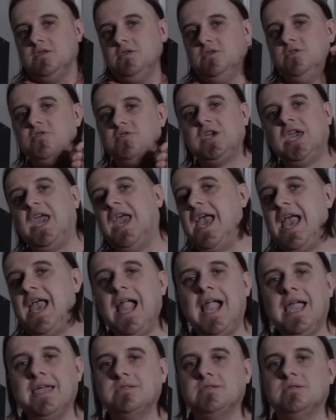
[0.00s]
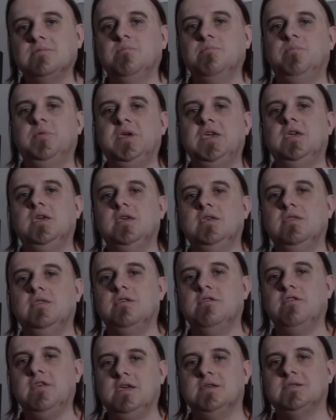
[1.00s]
you can't be
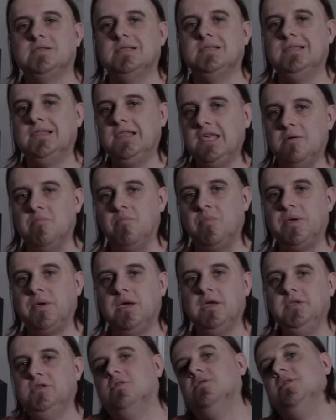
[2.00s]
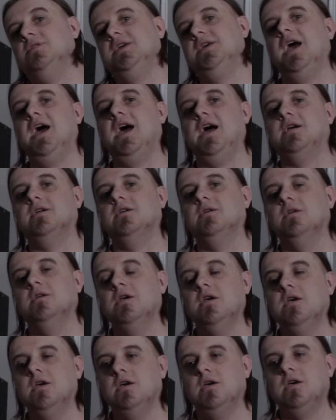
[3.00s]
this limp in your attack.
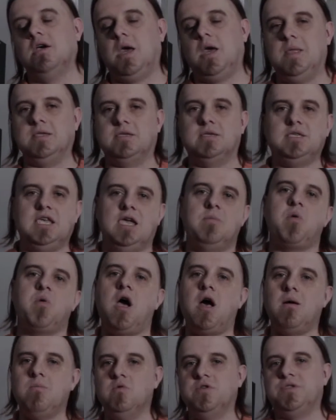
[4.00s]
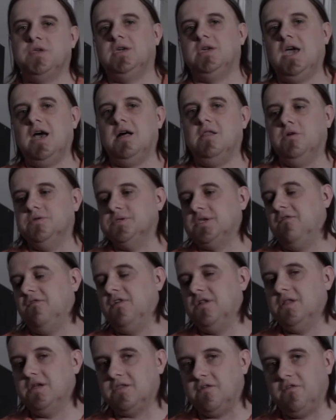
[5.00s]
And it's the same problem with the Gallows. I
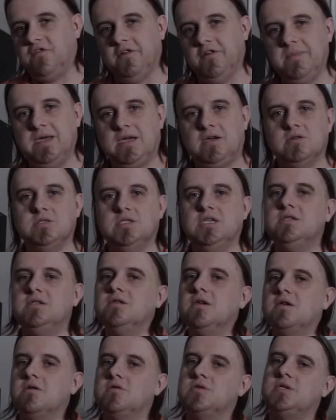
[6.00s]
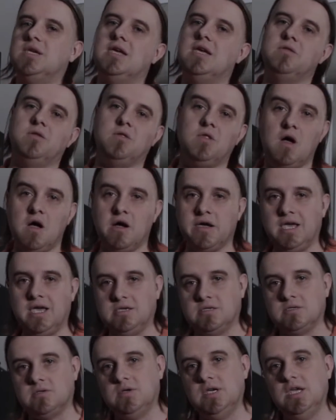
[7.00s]
felt like the filmmakers didn't understand the long
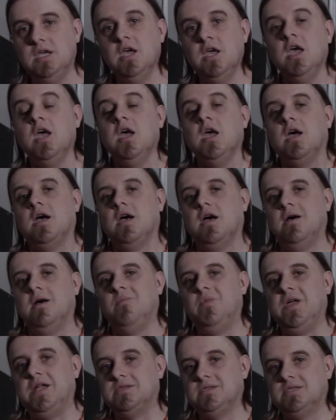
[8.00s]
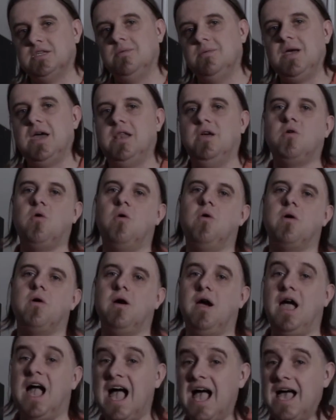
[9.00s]
history that cinematic
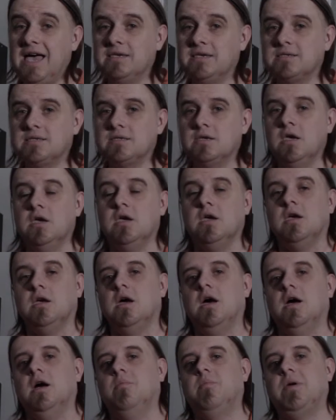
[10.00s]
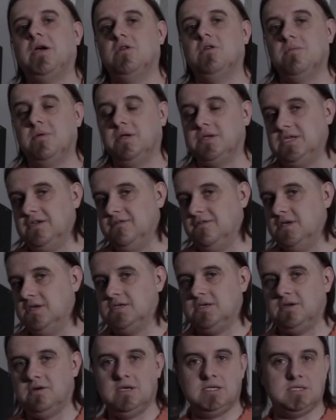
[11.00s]
horror has. Paranormal Activity
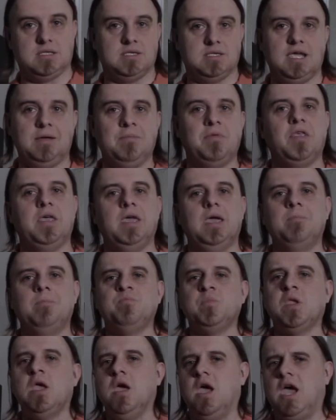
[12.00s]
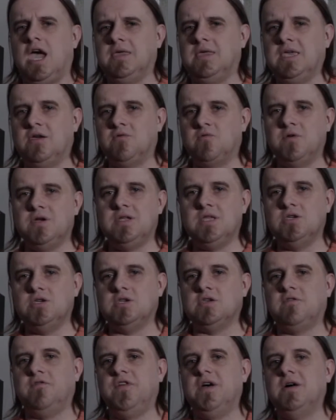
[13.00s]
series, the same thing. And they really
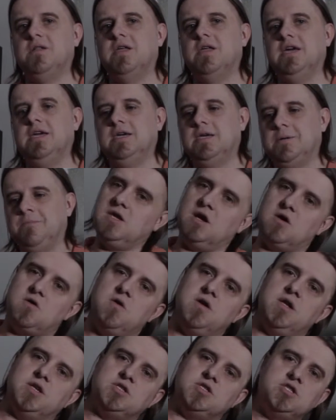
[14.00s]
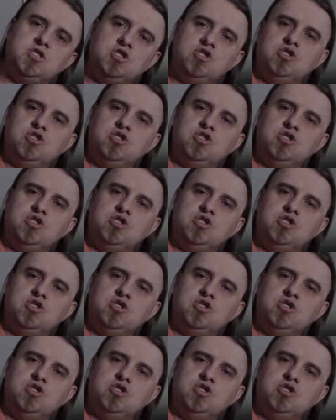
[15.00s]
just felt like they're gonna